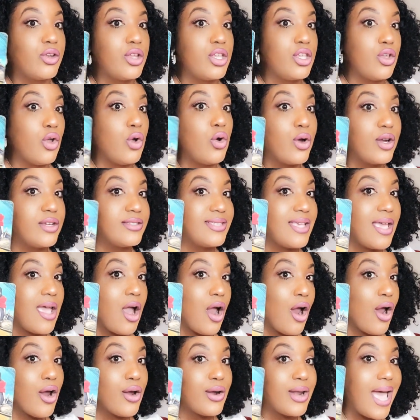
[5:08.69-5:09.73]
to yours and
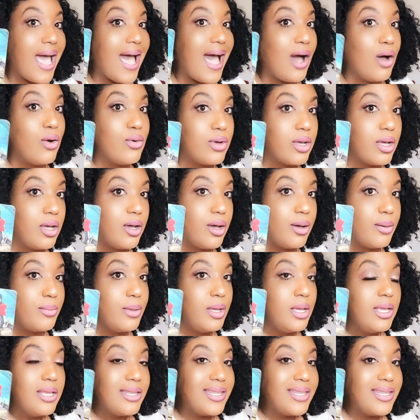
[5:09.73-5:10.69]
heard an outcome